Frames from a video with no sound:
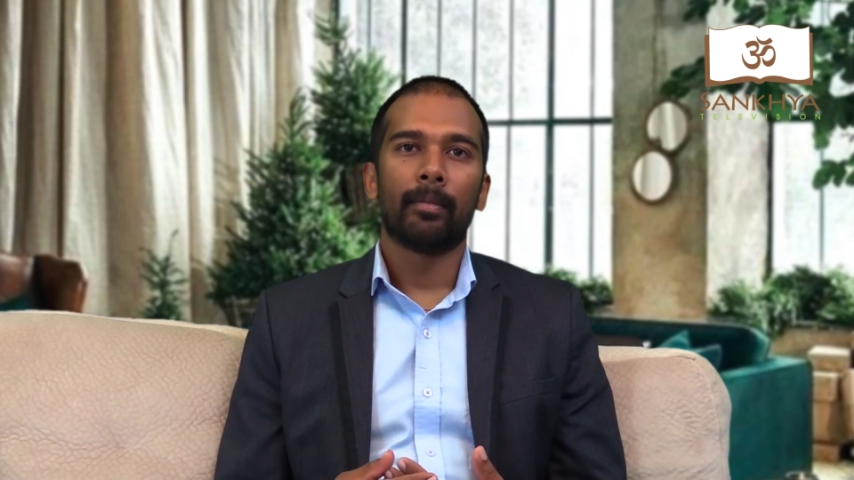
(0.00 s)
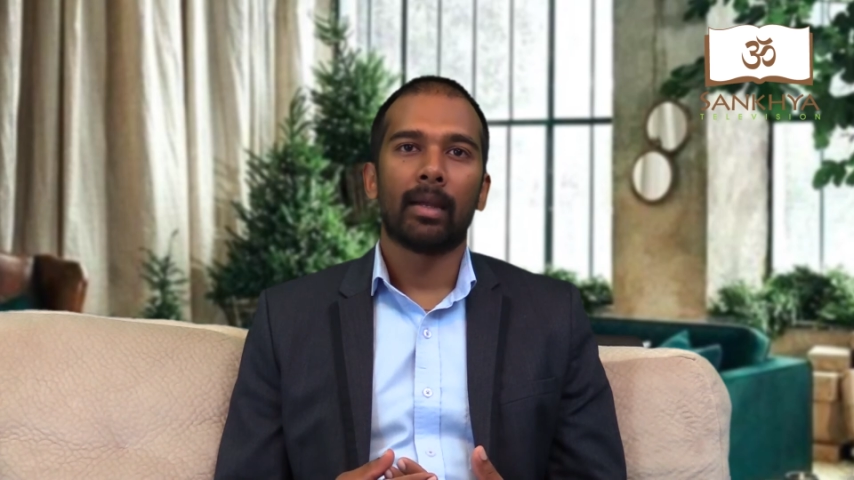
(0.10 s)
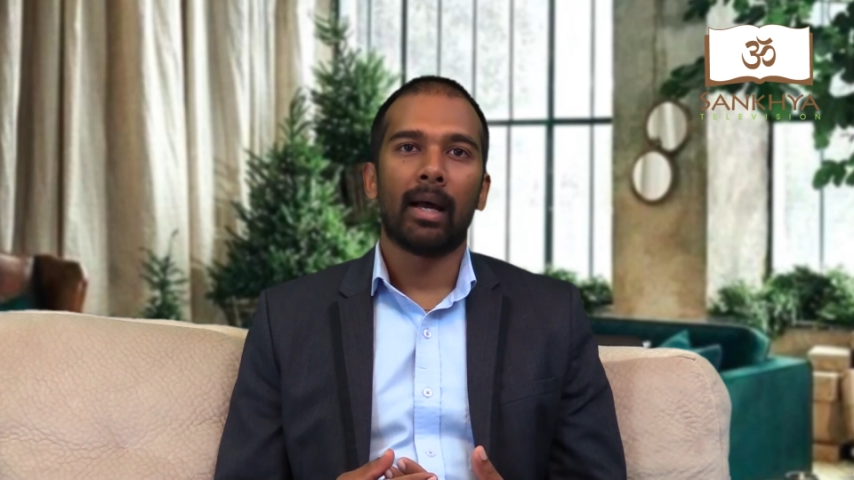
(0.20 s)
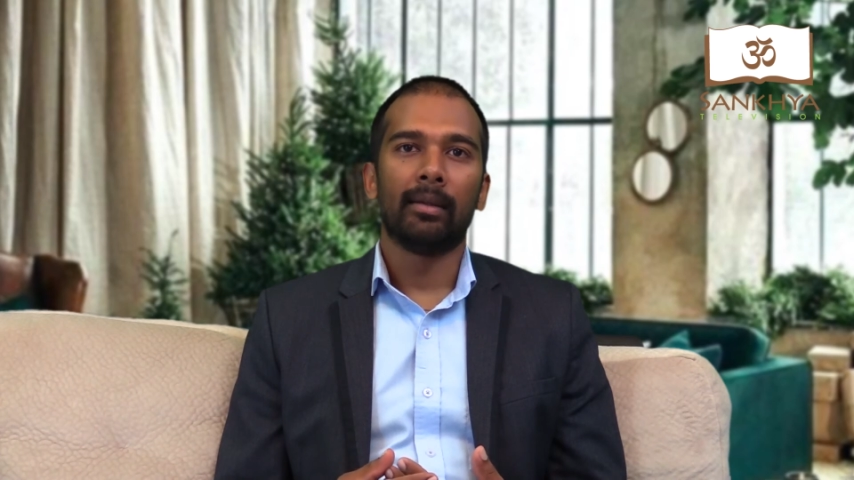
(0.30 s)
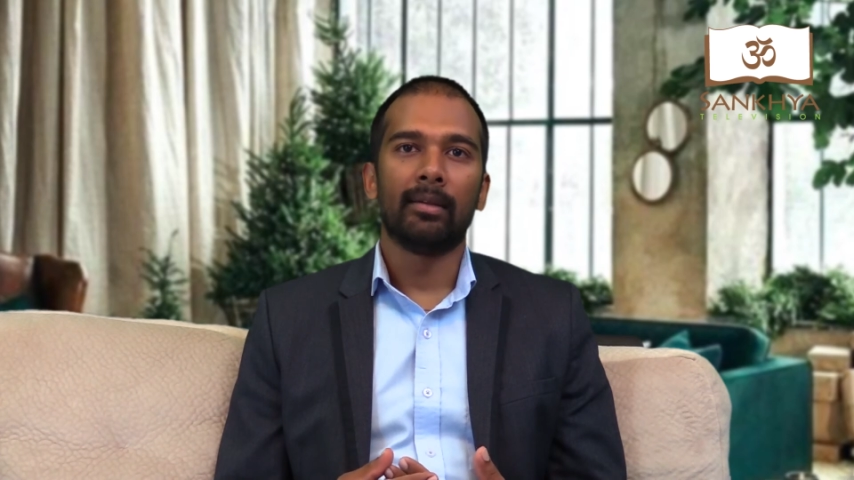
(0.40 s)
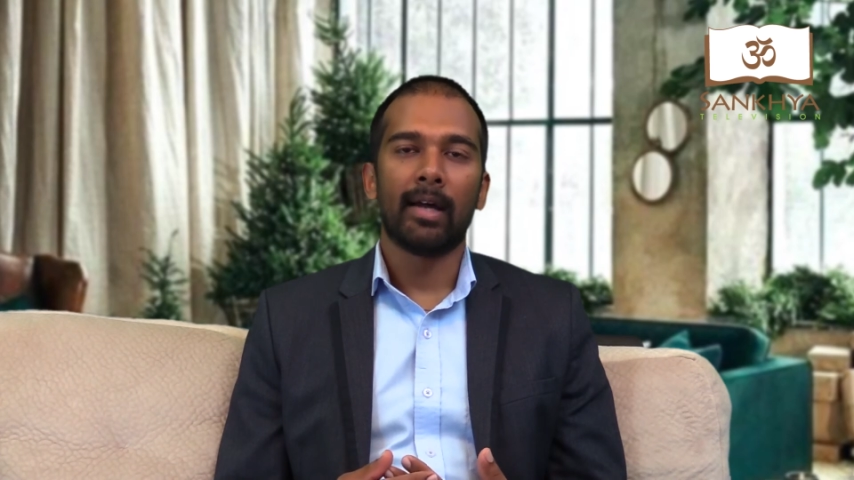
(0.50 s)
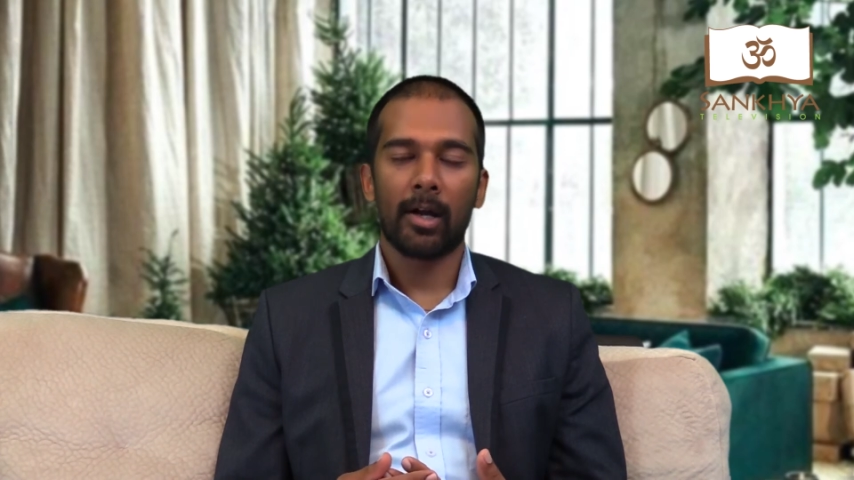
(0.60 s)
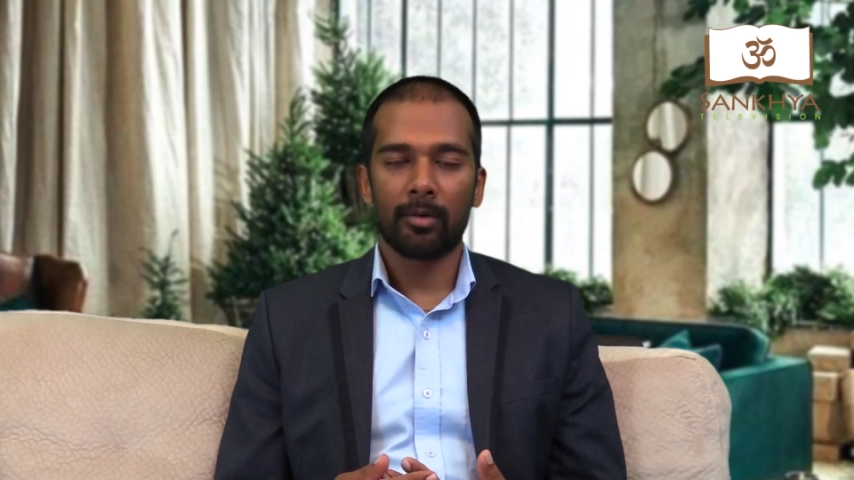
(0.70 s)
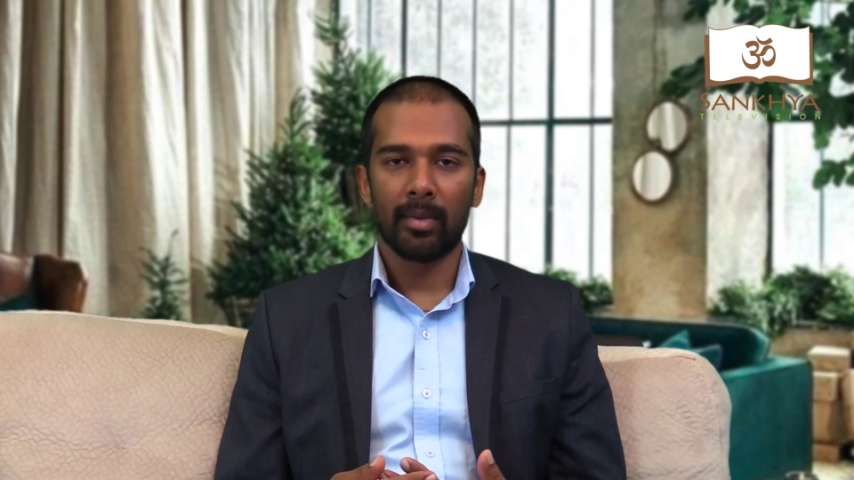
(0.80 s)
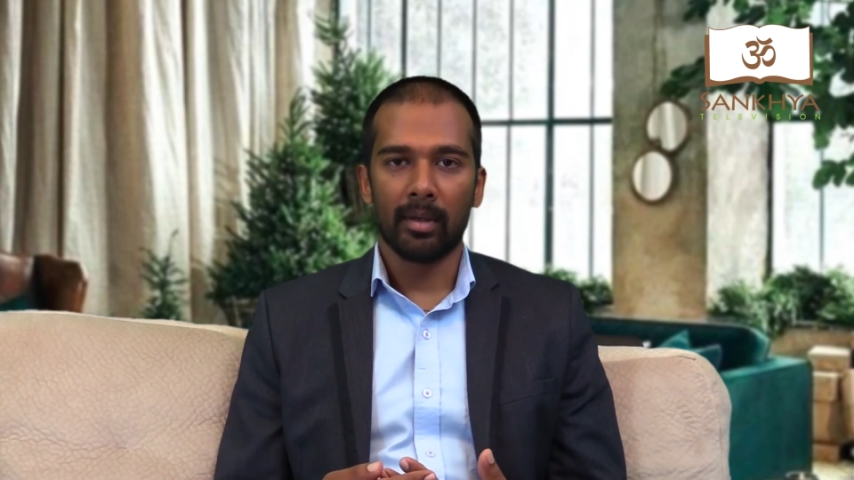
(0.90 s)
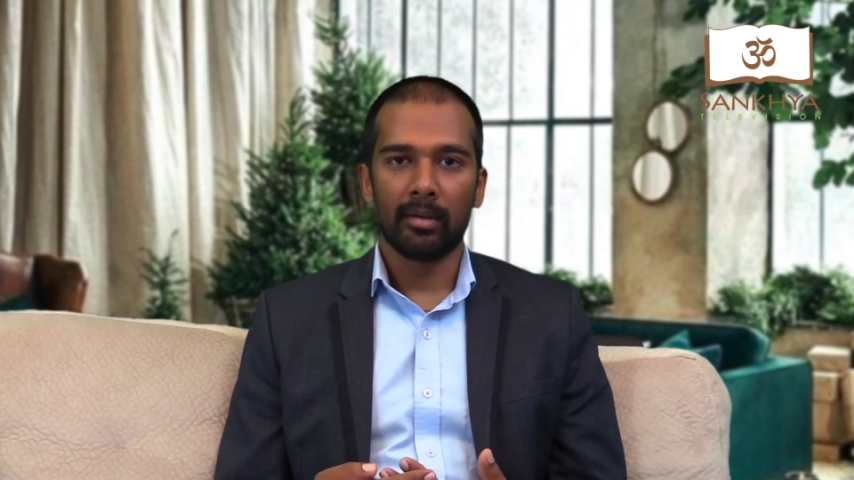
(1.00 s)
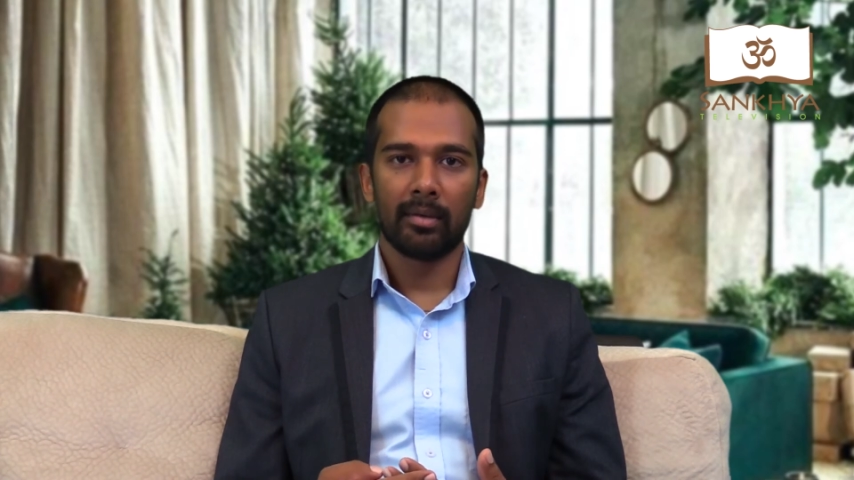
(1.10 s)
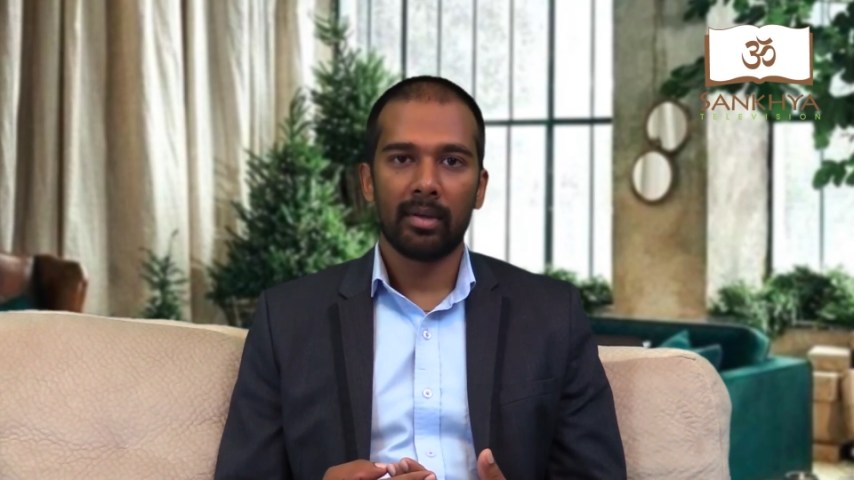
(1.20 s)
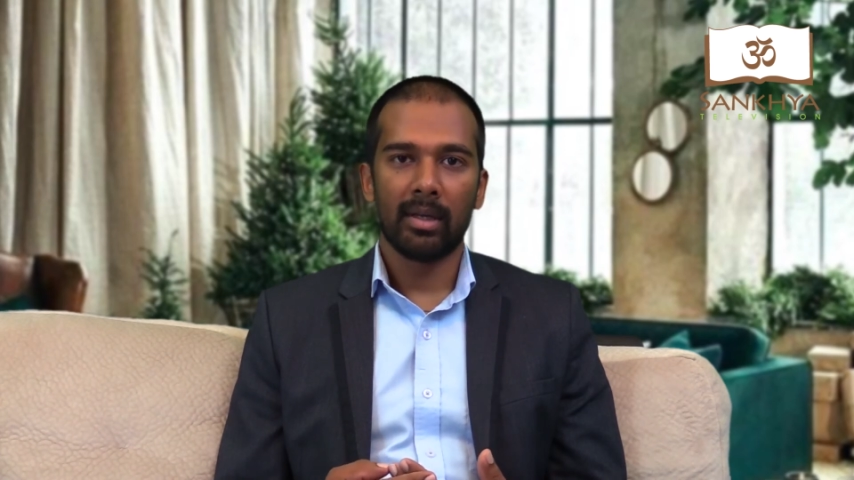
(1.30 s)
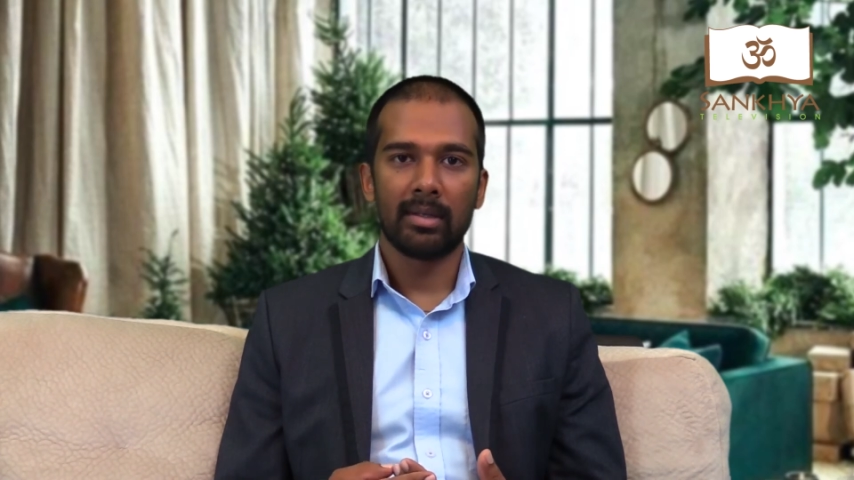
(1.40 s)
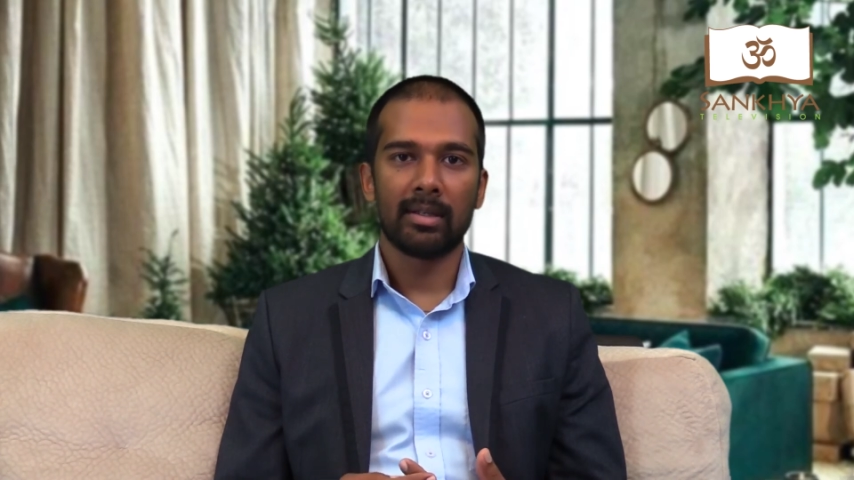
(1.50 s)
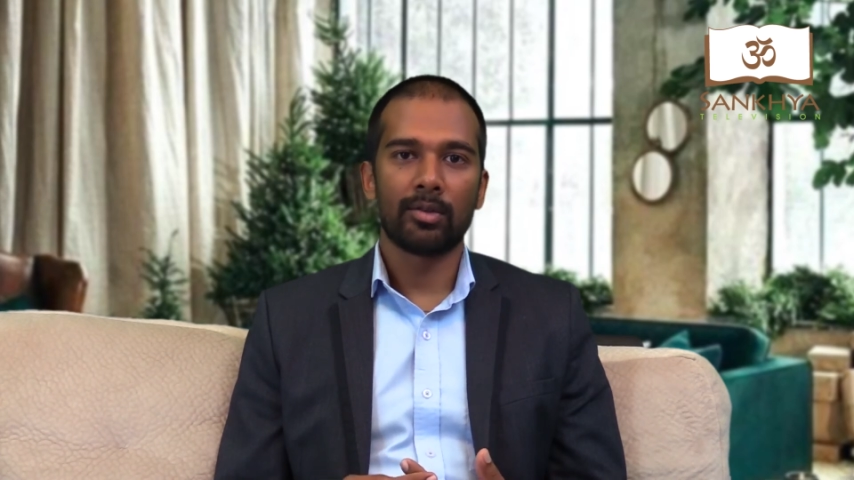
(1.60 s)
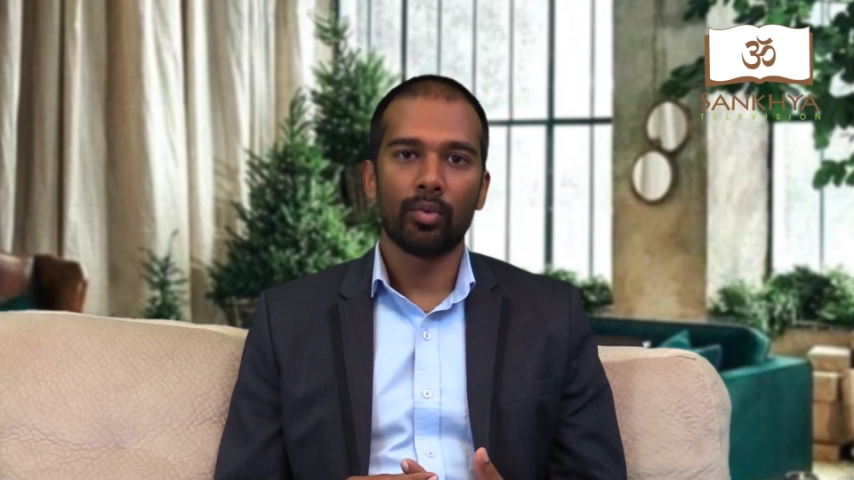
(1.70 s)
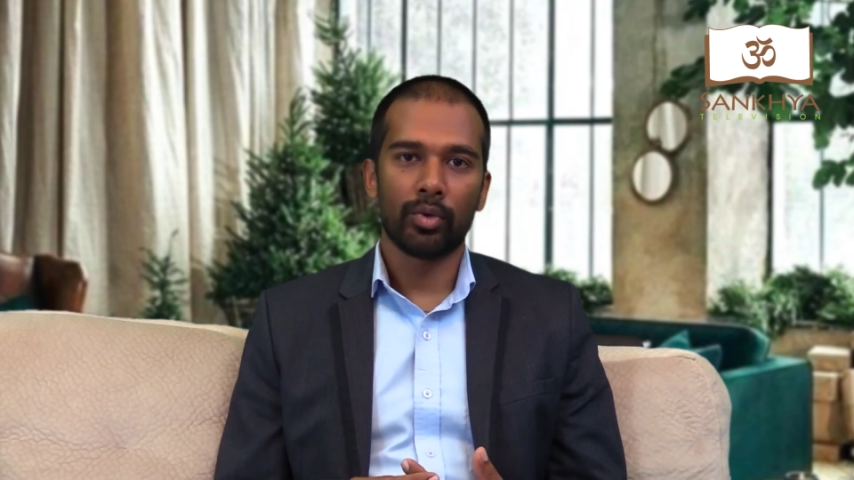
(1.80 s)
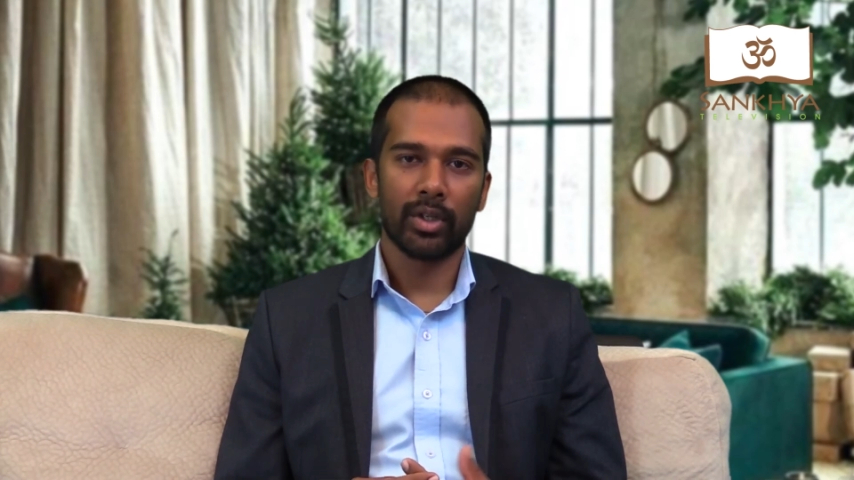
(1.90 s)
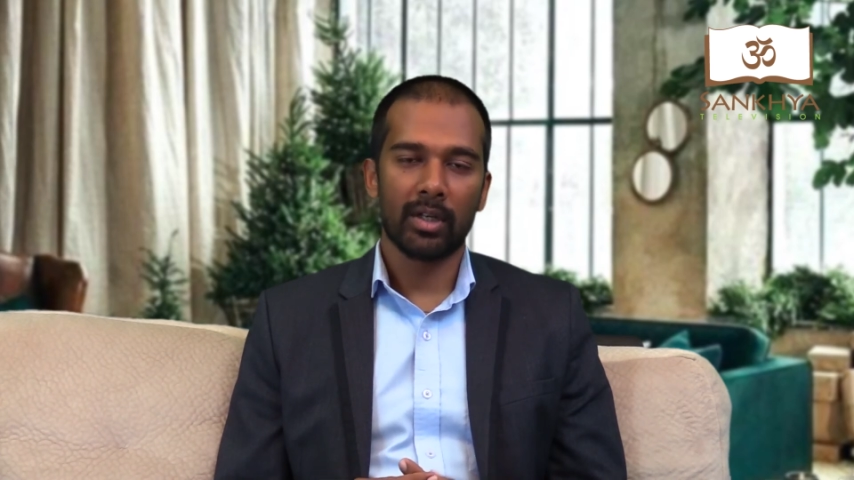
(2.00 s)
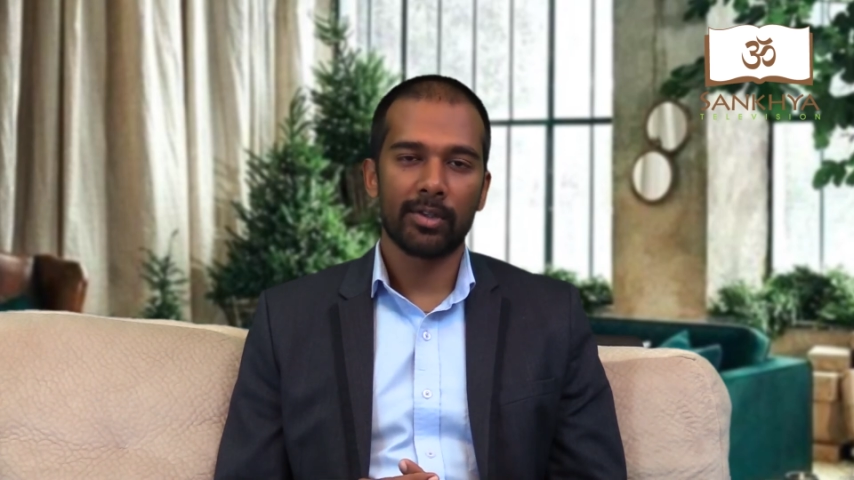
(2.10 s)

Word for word: And Dharma is a social